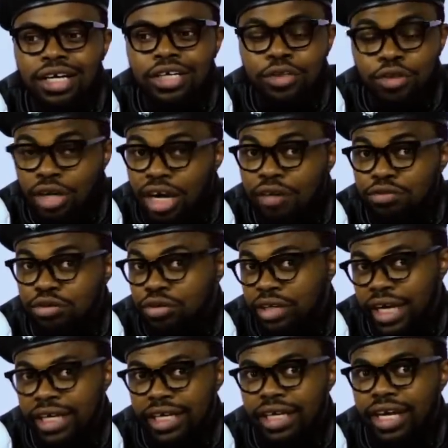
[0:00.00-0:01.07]
you don't have to
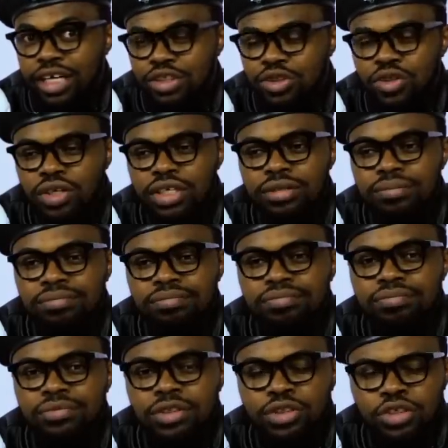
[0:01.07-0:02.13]
like it, actually.
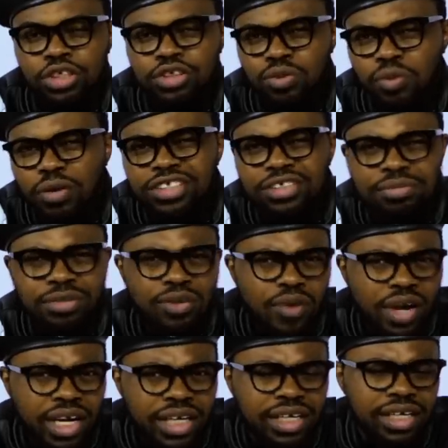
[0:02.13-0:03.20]
Just watch me
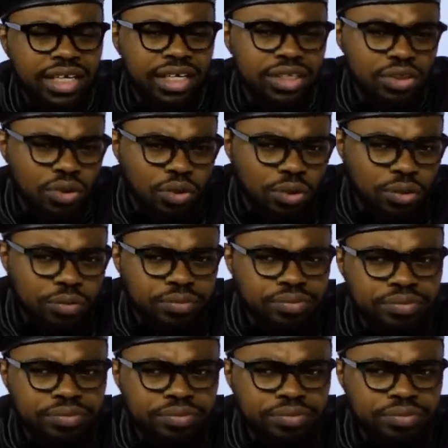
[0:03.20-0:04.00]
quietly and go.